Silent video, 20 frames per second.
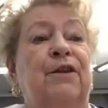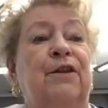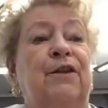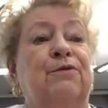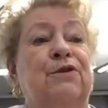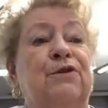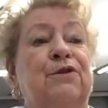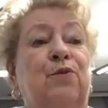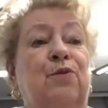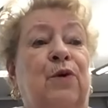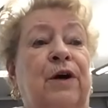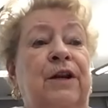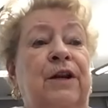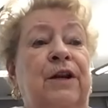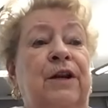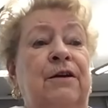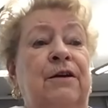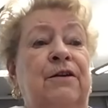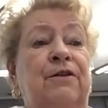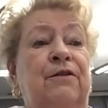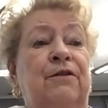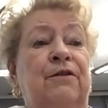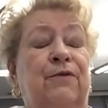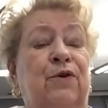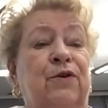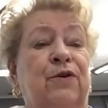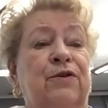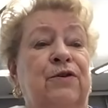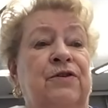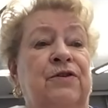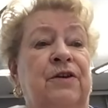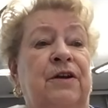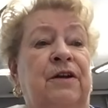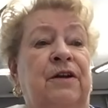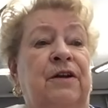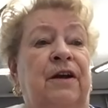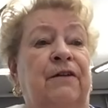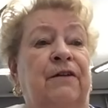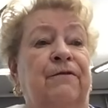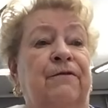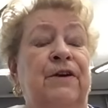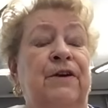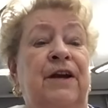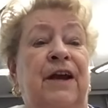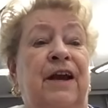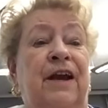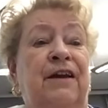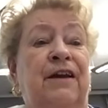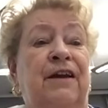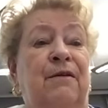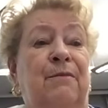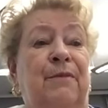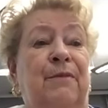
there was one divorce in every eight